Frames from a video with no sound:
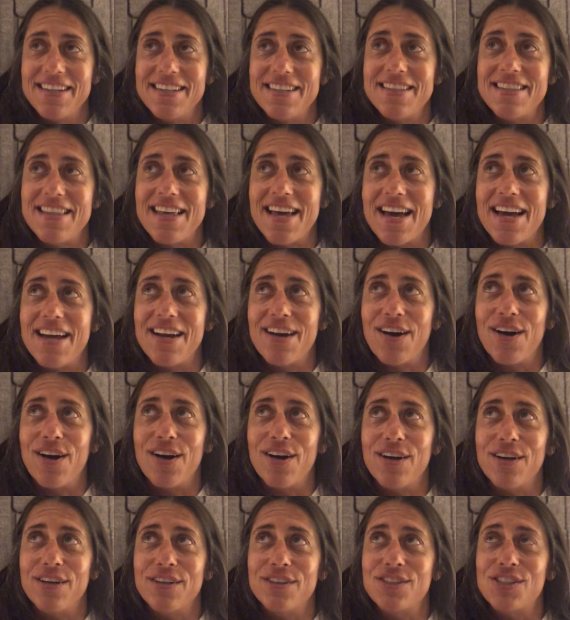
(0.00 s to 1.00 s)
that
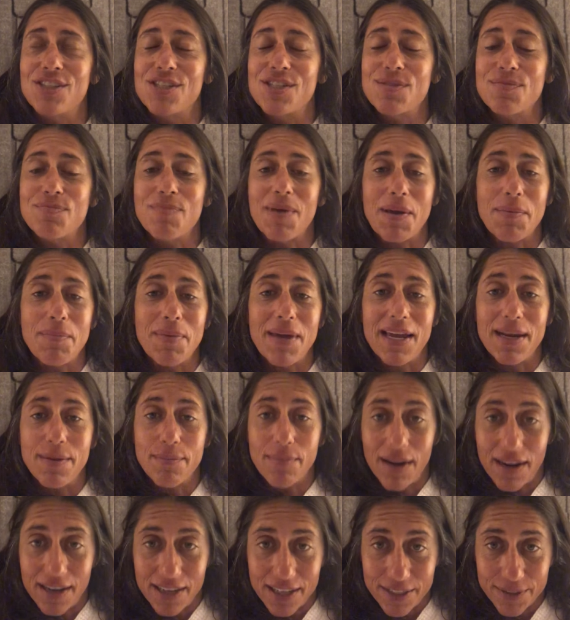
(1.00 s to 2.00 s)
are just my pain
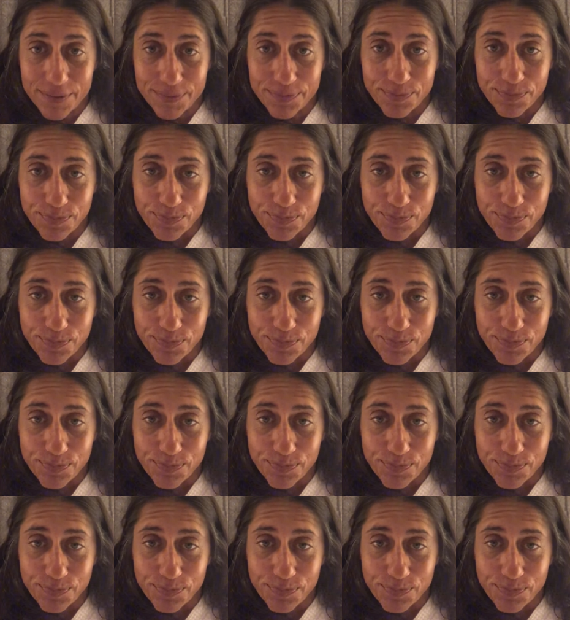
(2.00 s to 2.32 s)
body.